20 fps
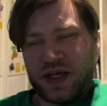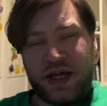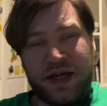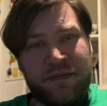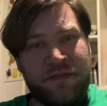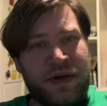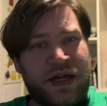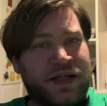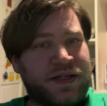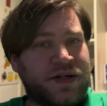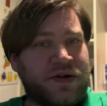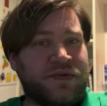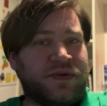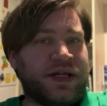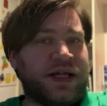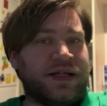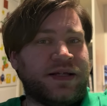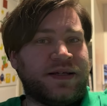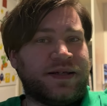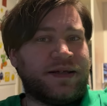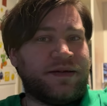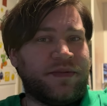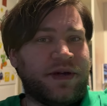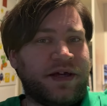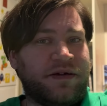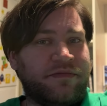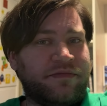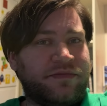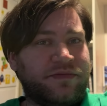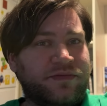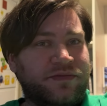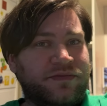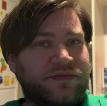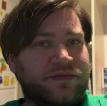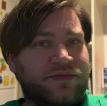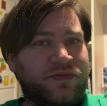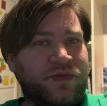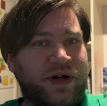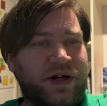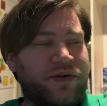it makes no sense to me
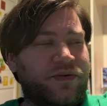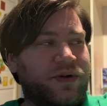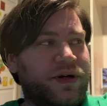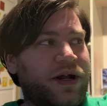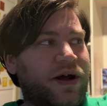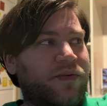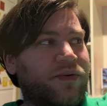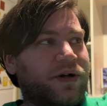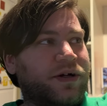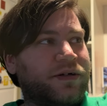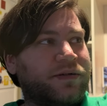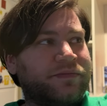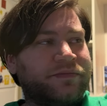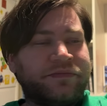why it would not work.